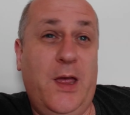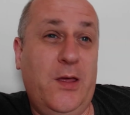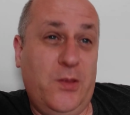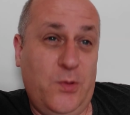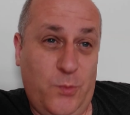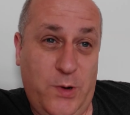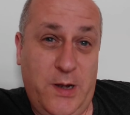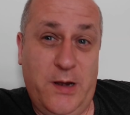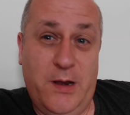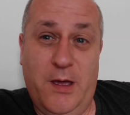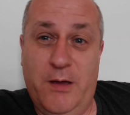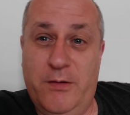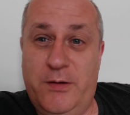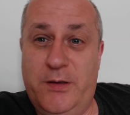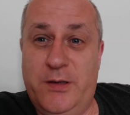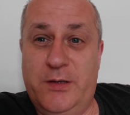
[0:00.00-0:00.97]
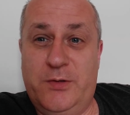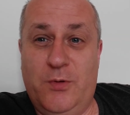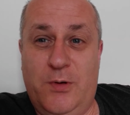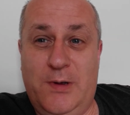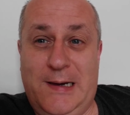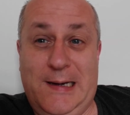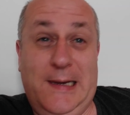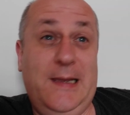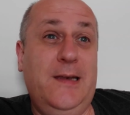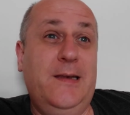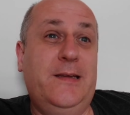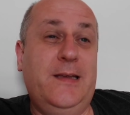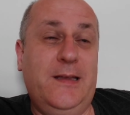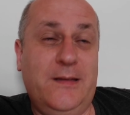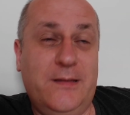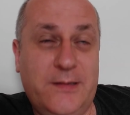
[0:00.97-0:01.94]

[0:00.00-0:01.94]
out the window because sort of glinting.